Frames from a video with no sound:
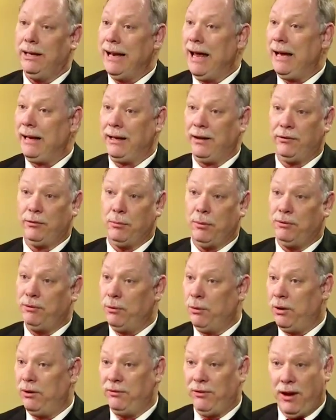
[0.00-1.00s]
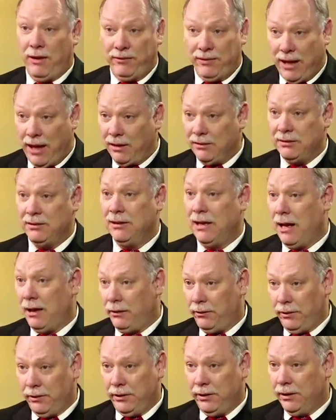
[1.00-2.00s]
not give them a
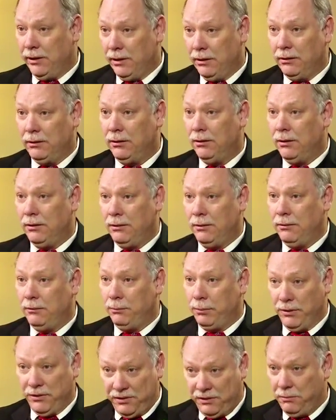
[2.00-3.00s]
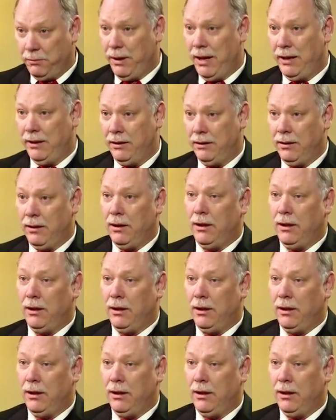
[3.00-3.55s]
$45,000 a year prison bed.